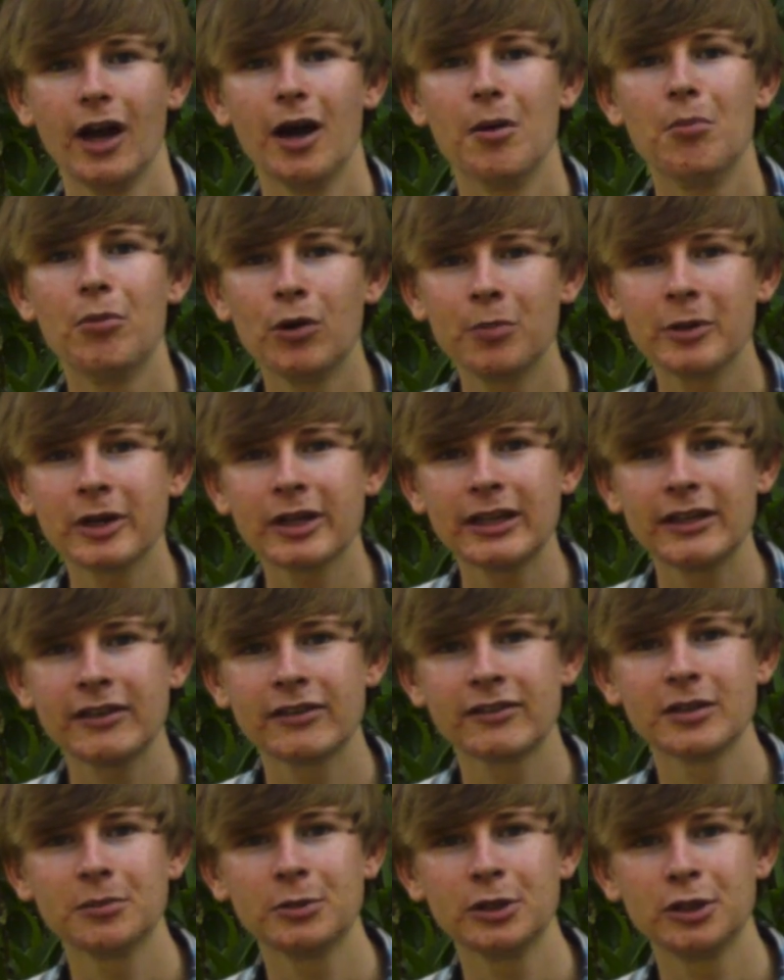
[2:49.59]
Mulberry is
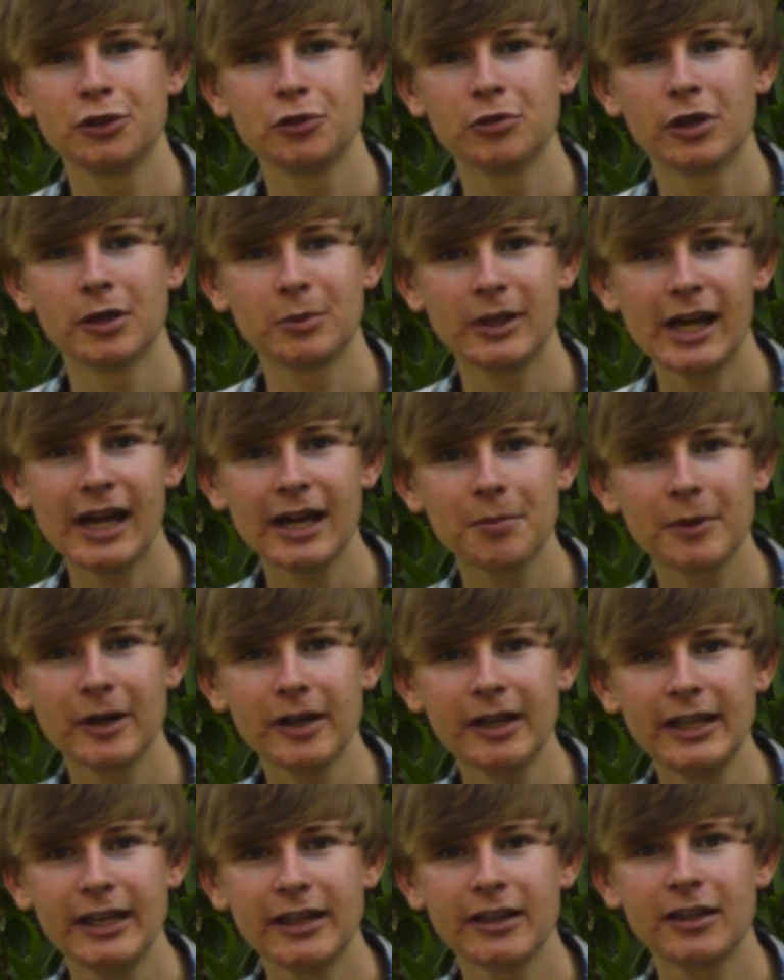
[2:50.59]
similar to our
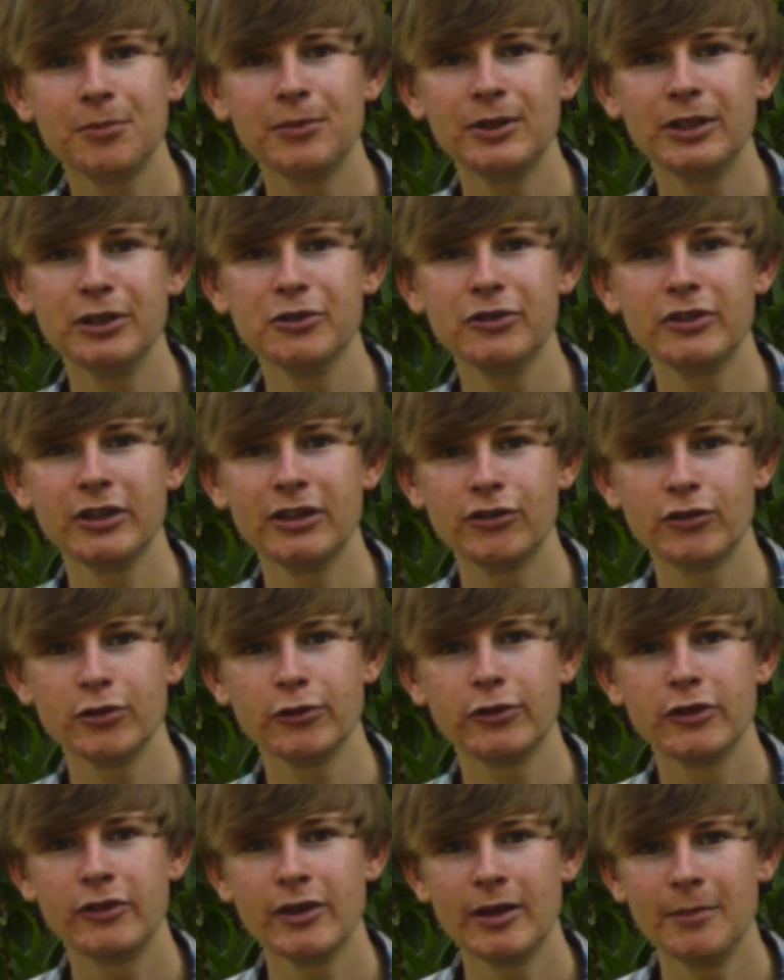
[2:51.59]
blackberry and can be used in
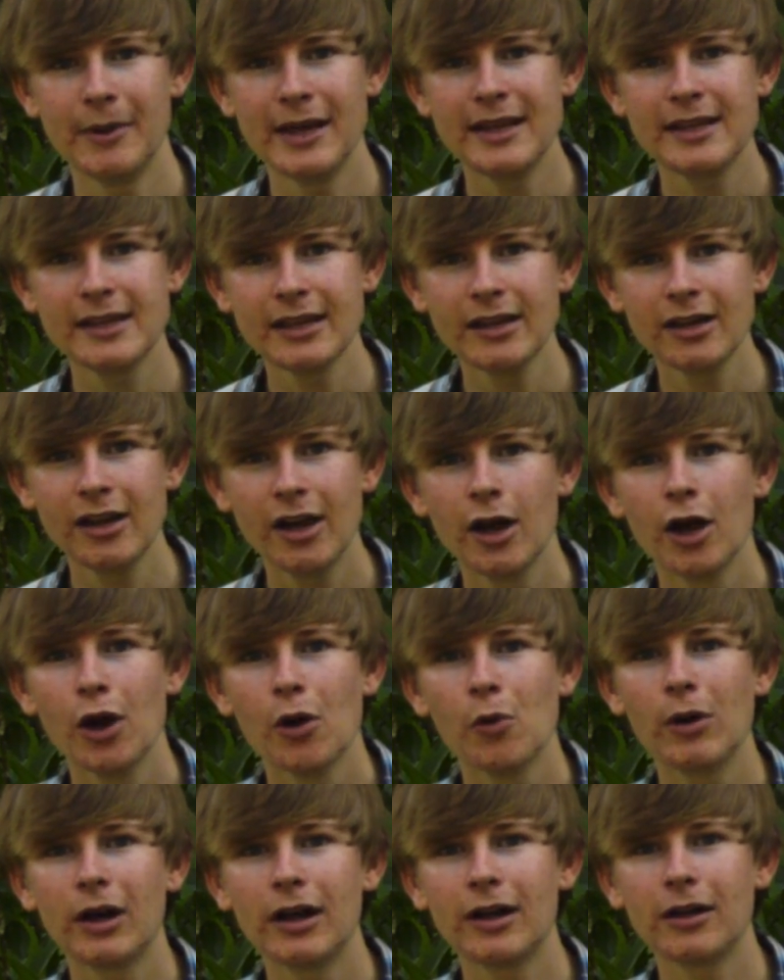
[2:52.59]
juices and baking,
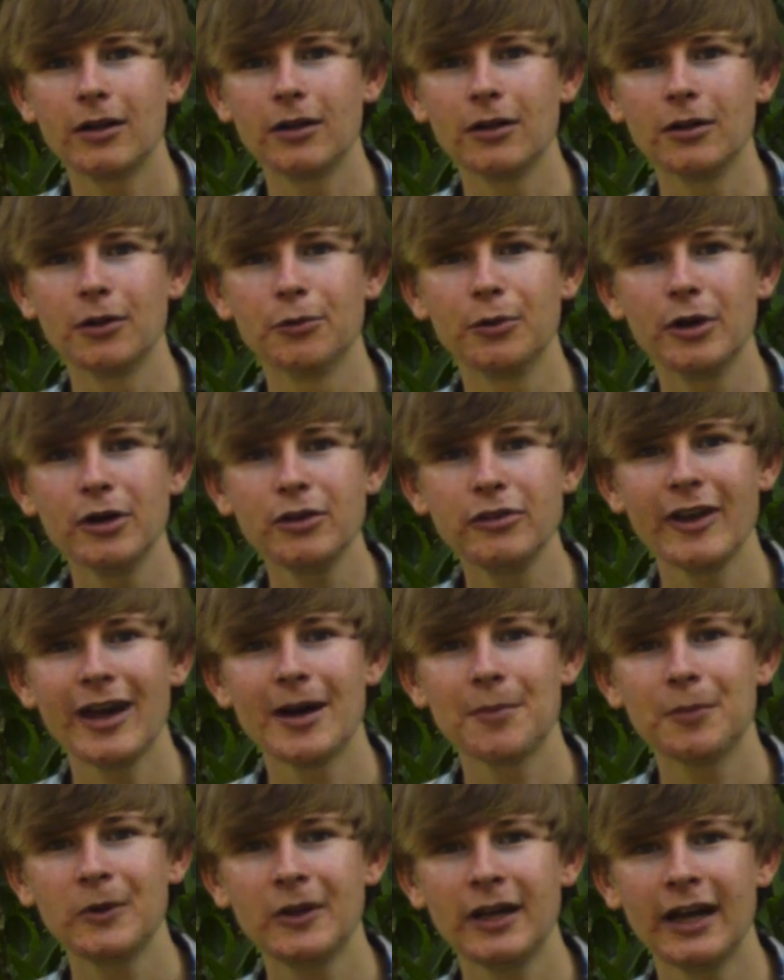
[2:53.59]
while rose
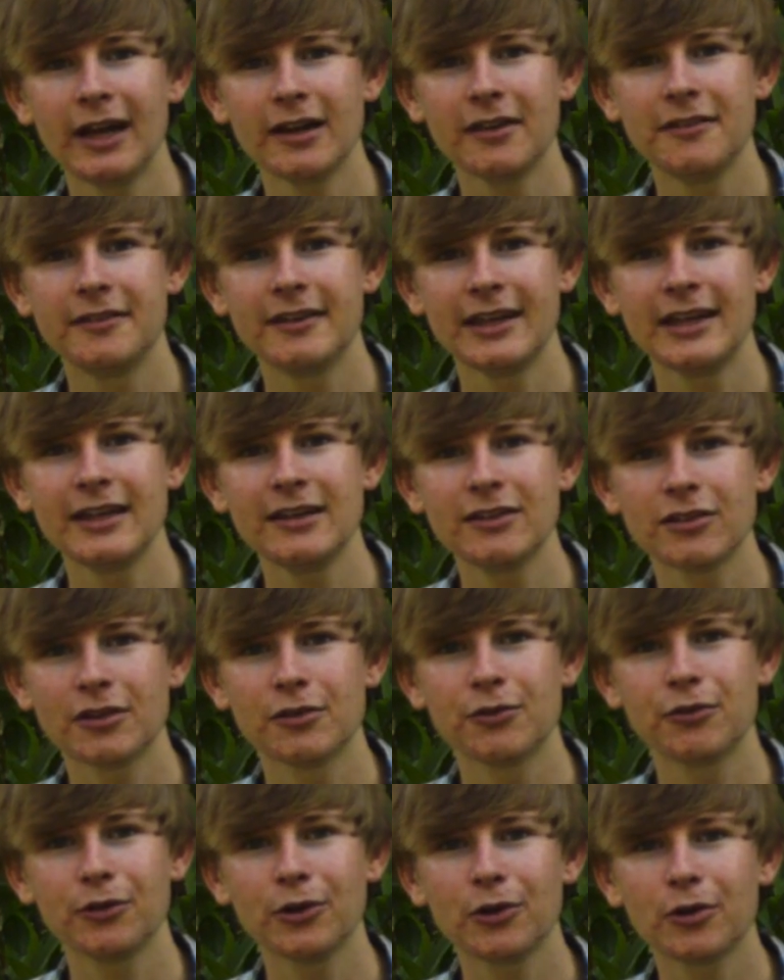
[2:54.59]
apple has hints of
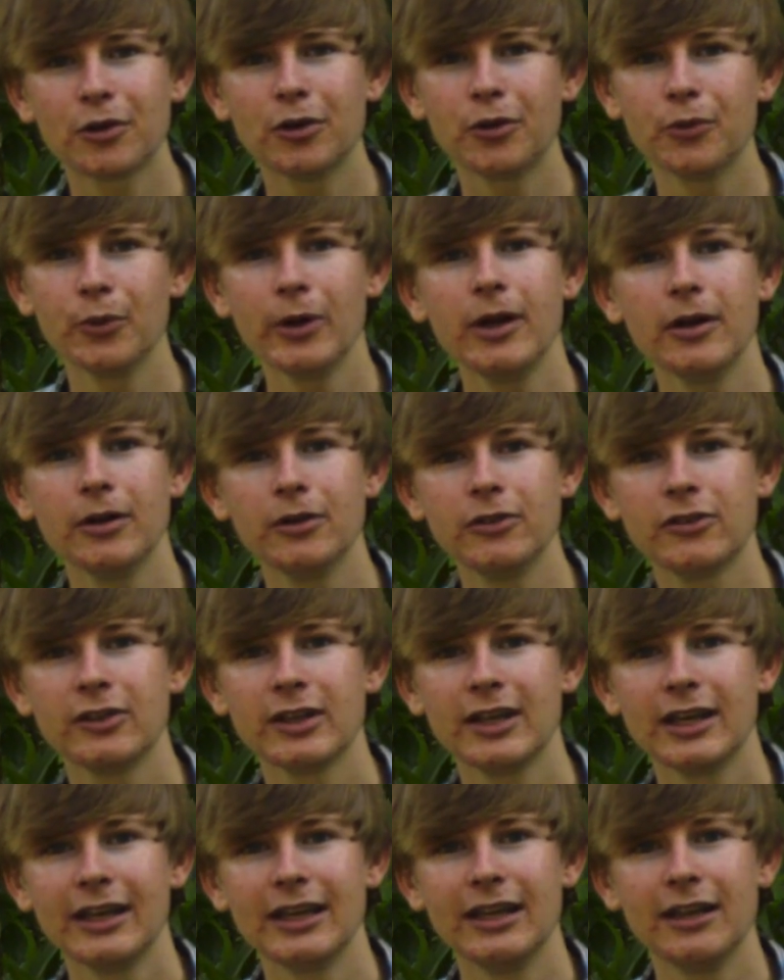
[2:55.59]
floral rose
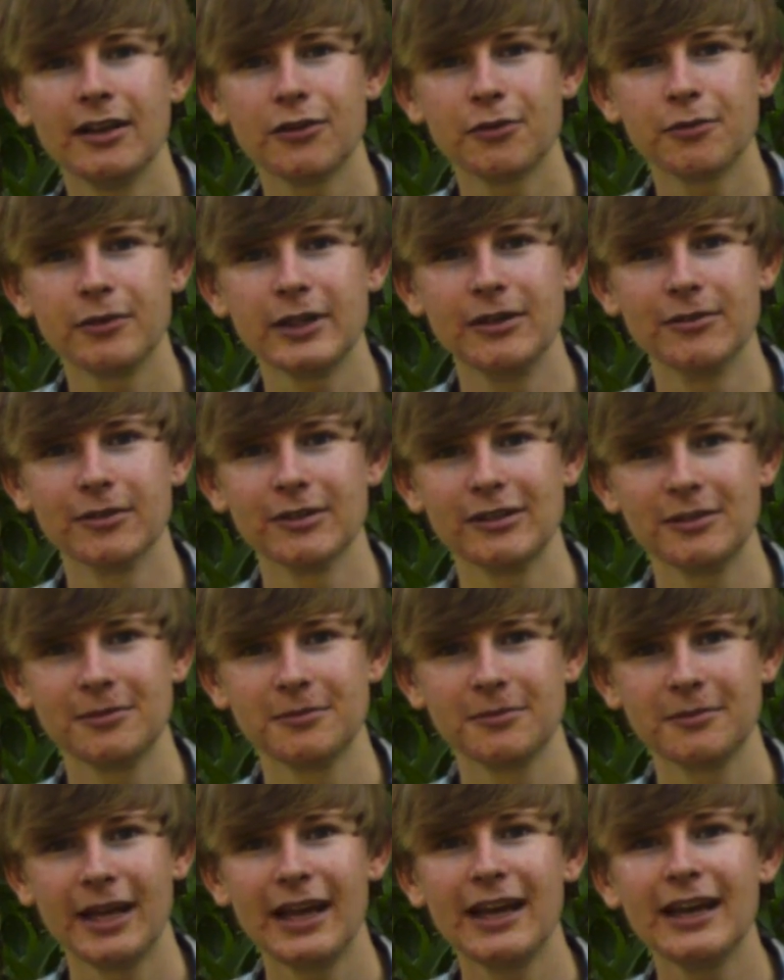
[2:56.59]
in its flavor
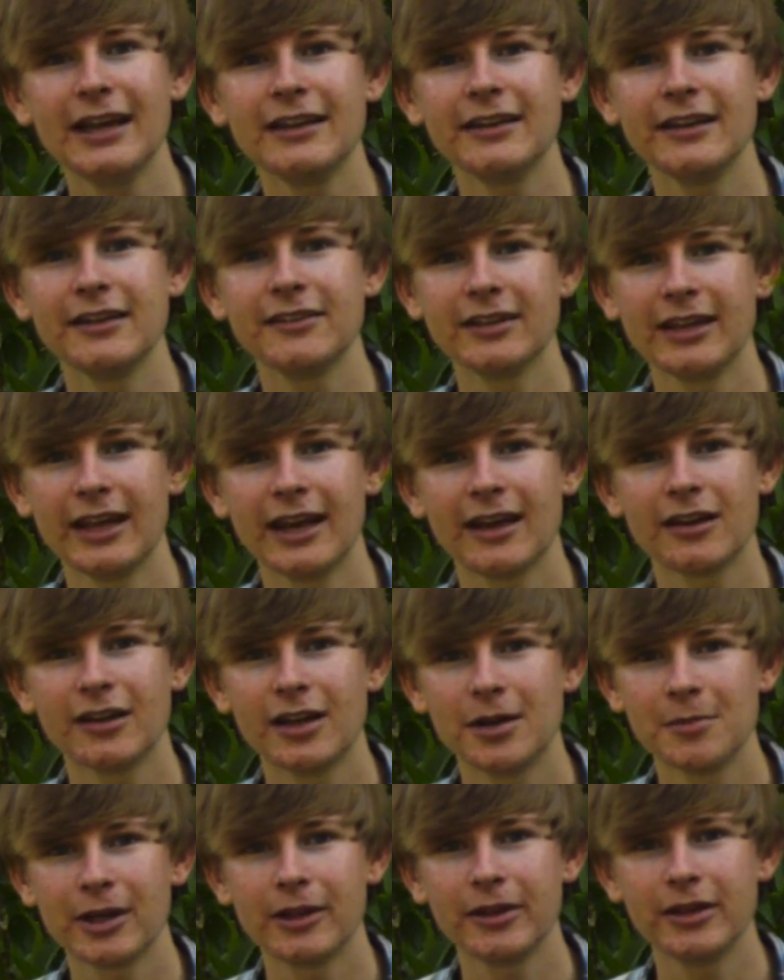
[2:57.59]
and is an
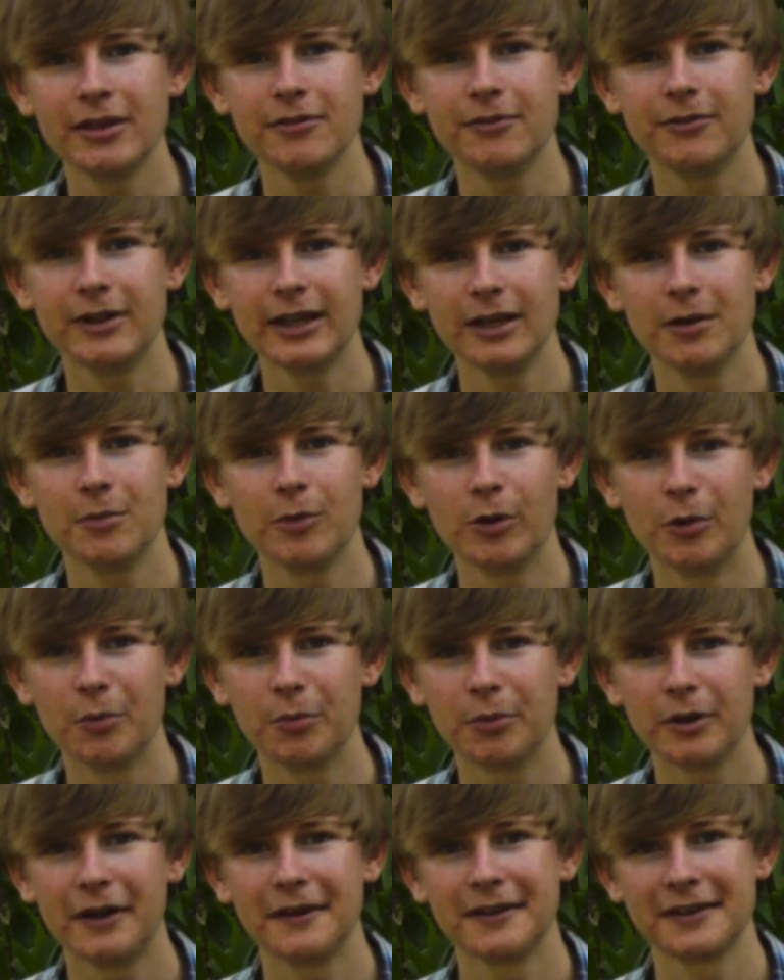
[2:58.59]
economically viable
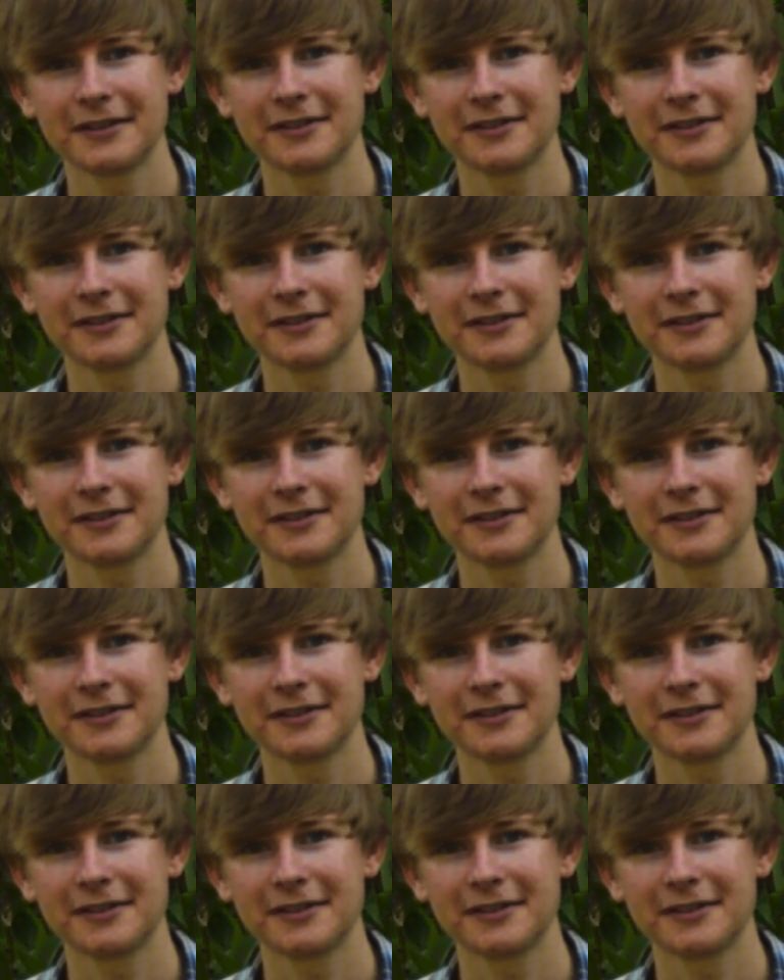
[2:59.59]
product.